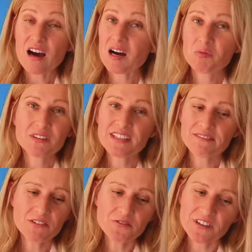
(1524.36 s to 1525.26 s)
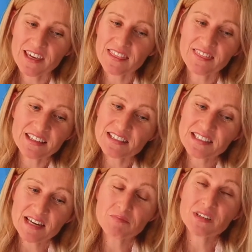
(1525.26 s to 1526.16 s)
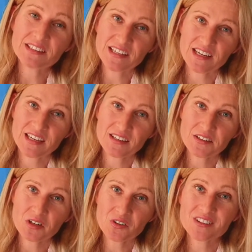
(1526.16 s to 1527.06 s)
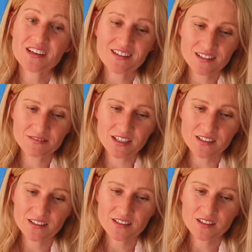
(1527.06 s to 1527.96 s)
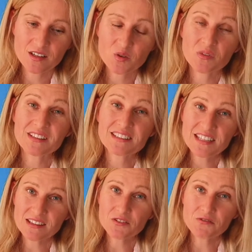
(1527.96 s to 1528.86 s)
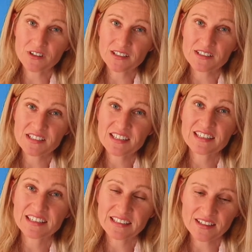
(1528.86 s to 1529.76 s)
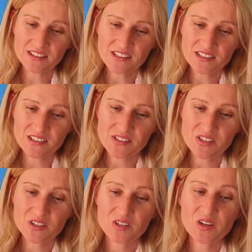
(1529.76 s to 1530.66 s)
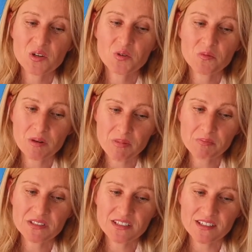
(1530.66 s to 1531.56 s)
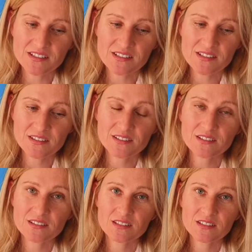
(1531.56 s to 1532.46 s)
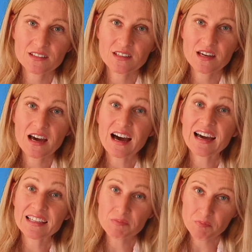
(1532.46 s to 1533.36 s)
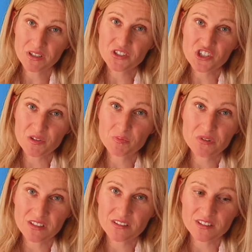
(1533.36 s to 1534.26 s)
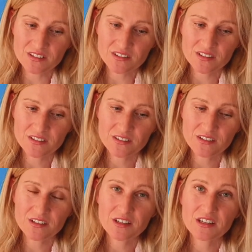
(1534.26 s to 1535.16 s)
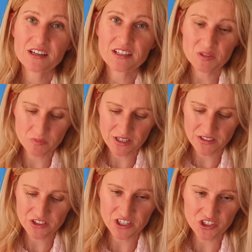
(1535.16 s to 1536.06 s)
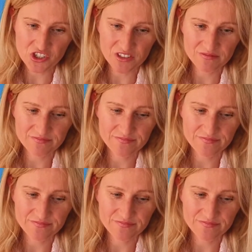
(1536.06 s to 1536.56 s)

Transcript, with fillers: I will never forget that summer day on a river when 10 of us youngsters were baptized. I had a picture printed as my treasure.